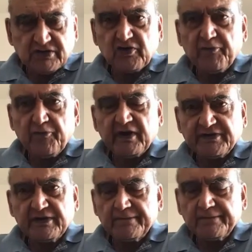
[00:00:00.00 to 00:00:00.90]
cost of
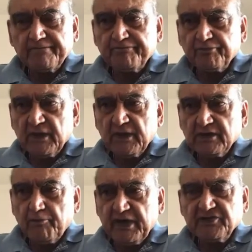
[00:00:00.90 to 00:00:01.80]
production
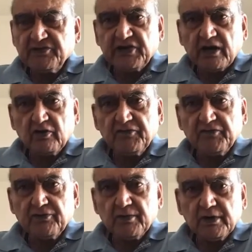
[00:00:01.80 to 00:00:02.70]
is a big
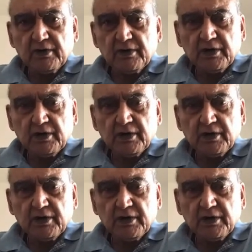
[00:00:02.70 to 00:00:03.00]
chunk of the,